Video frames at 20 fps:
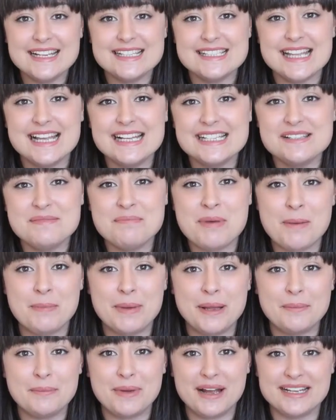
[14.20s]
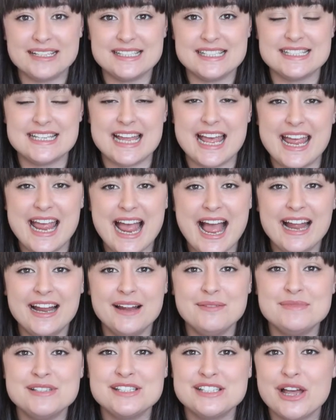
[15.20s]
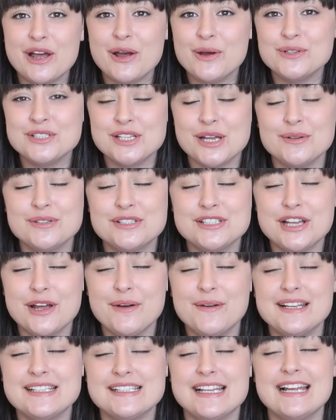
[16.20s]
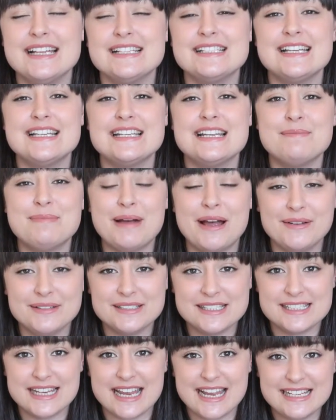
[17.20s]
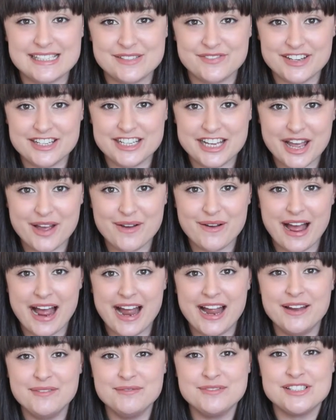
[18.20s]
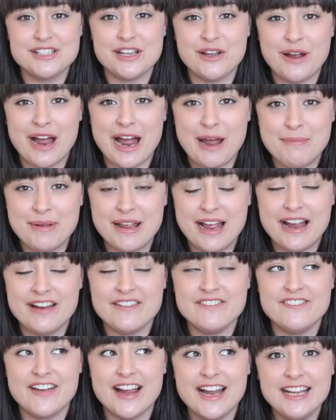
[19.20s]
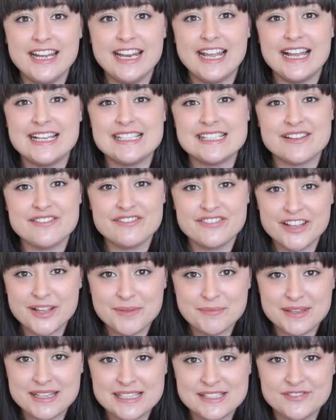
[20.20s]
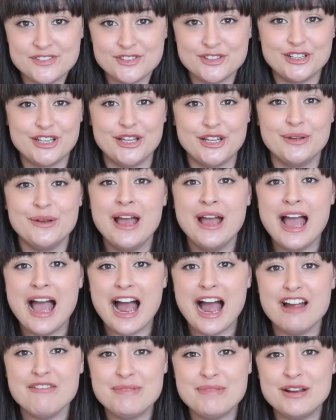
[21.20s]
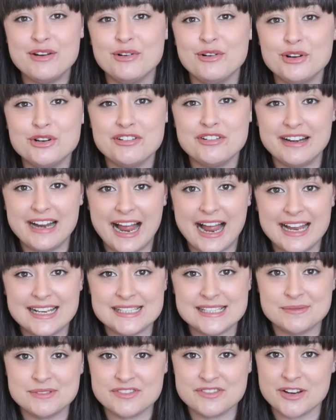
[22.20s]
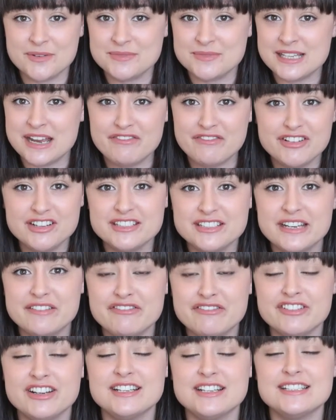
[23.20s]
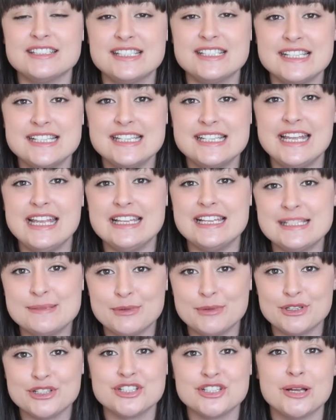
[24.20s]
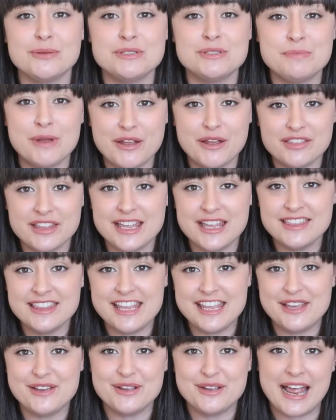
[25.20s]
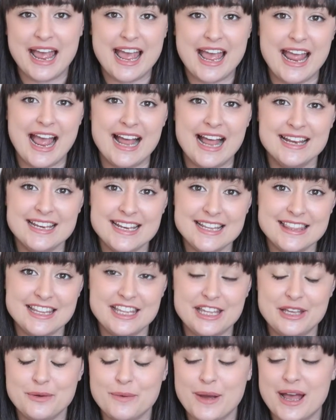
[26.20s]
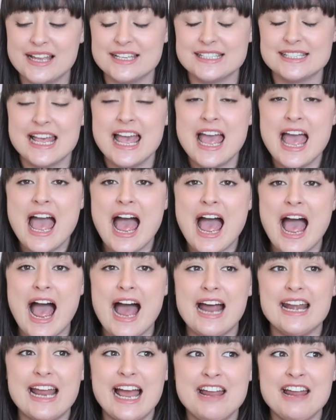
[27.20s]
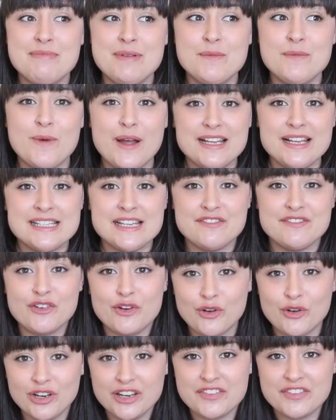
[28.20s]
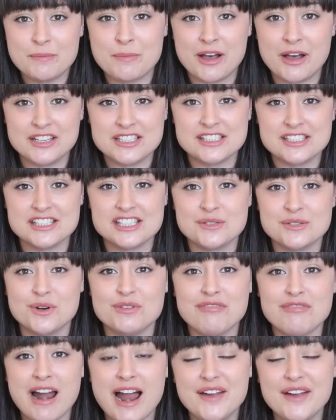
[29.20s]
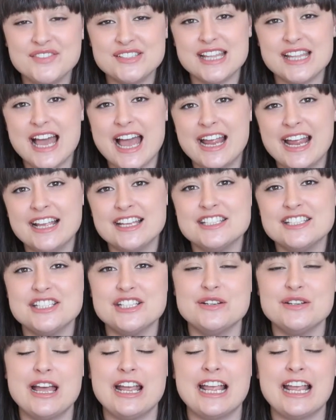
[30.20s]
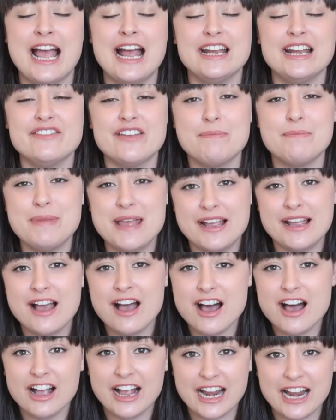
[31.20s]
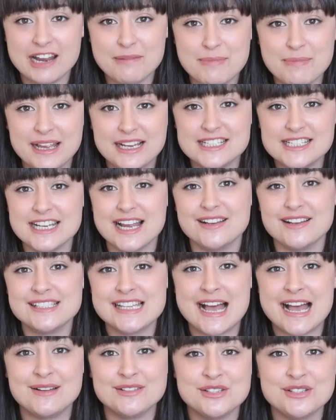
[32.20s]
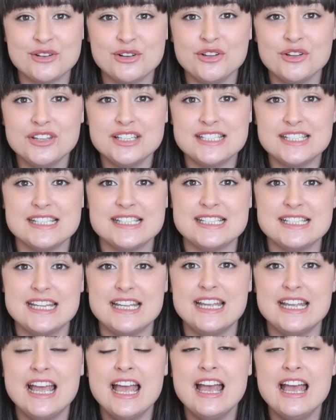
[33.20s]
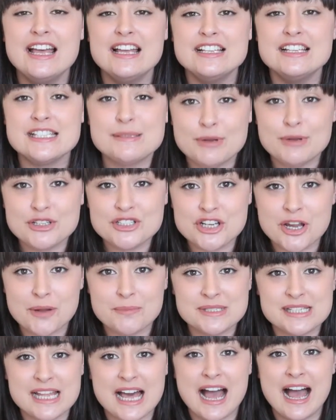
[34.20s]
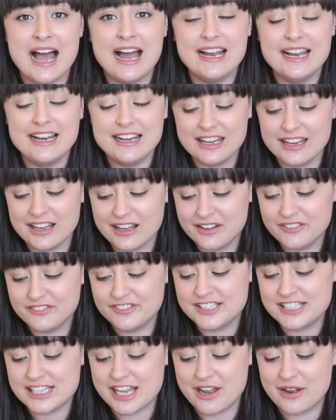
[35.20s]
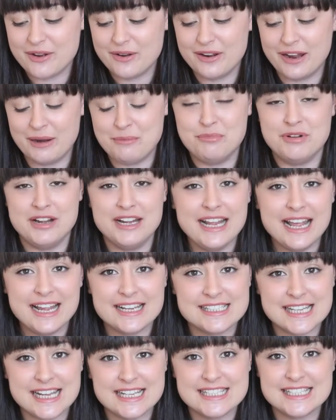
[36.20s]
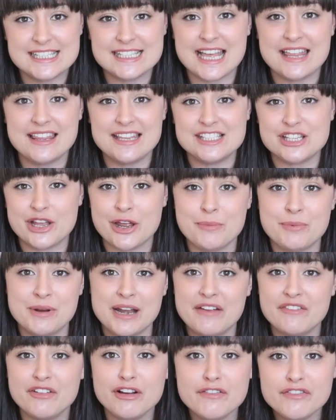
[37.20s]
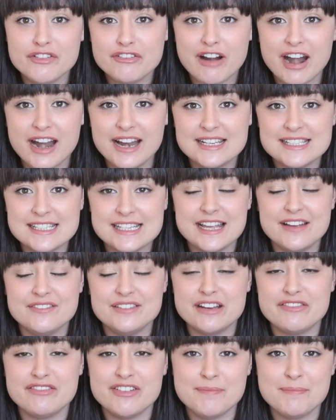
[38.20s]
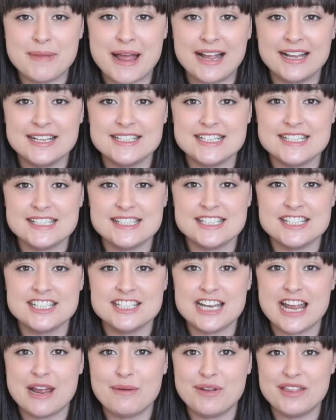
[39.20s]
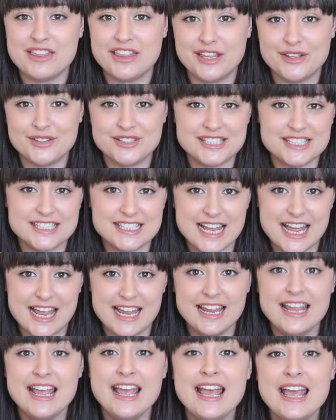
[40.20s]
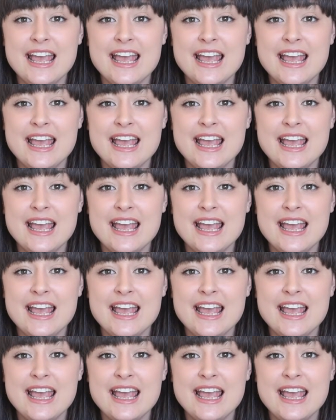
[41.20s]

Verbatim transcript: thanks for popping by today. I am so, so, so excited about today's video. I am so happy I finally get to film this for you. I've been ordering items from several different Disney small shops, both in the UK and in the US, and I've been waiting for all of the parcels to arrive so that I could do a kind of a big hug and a big shout out to all the Disney small shops that I love. So I'm pretty excited to get these open. I've got a variety of different packages to share with you today.